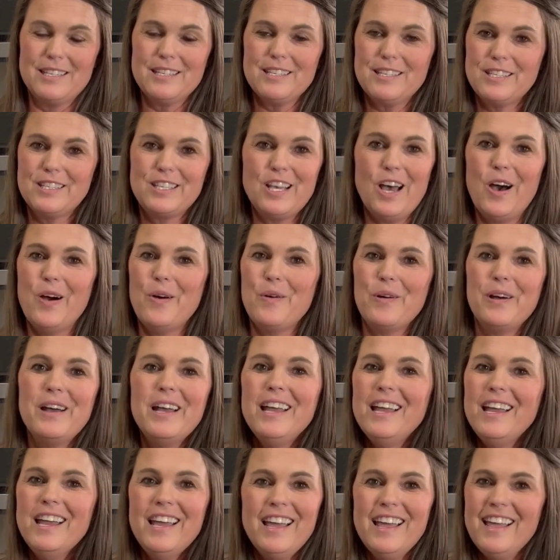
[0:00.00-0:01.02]
So
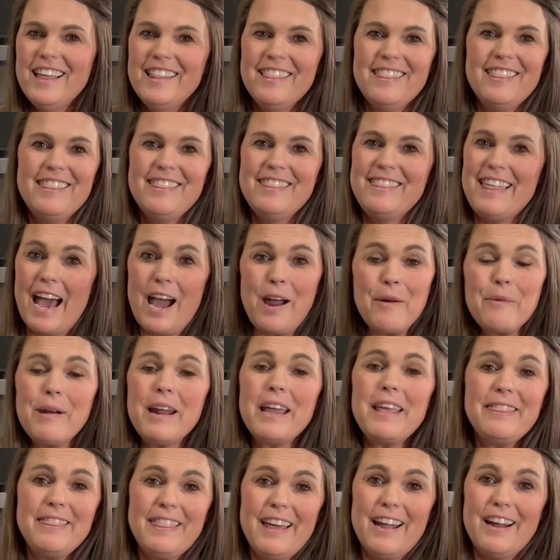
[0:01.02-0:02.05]
that
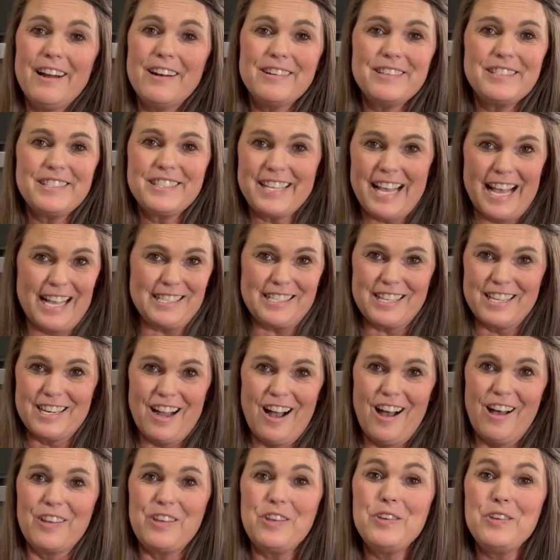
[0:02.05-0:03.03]
right there says it all.